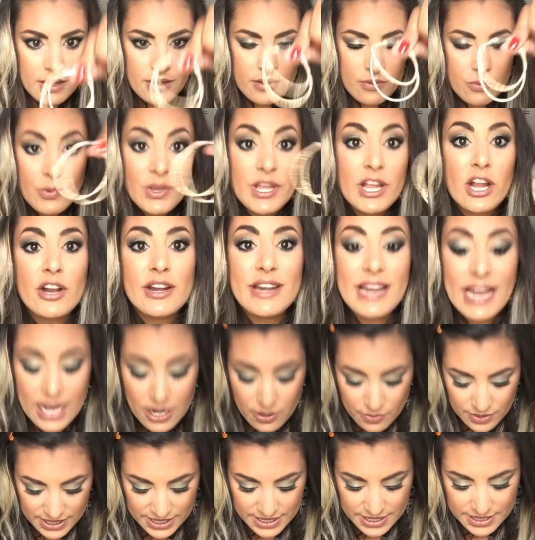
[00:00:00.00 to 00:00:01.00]
We are
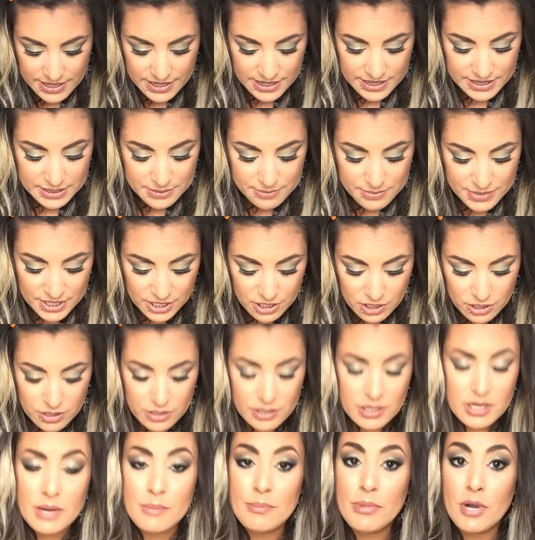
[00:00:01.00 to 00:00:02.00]
now in the bigger
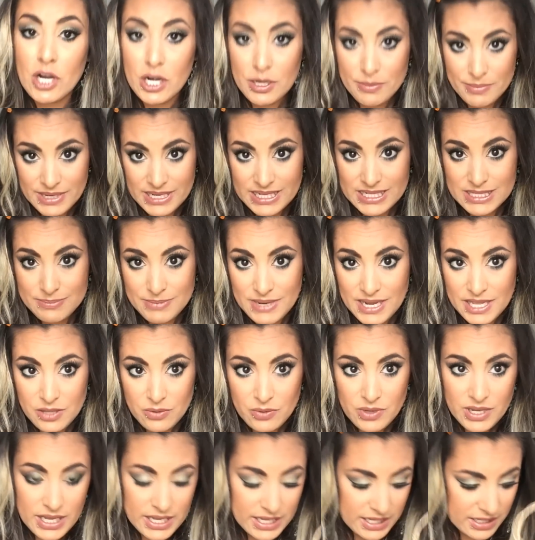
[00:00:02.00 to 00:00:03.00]
compartment, by the
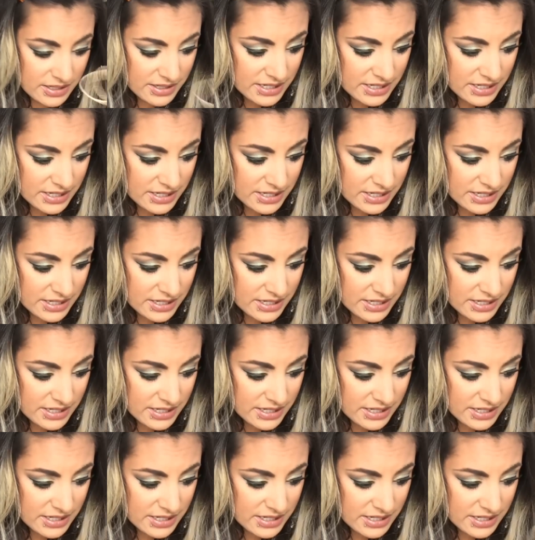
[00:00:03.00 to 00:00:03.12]
way.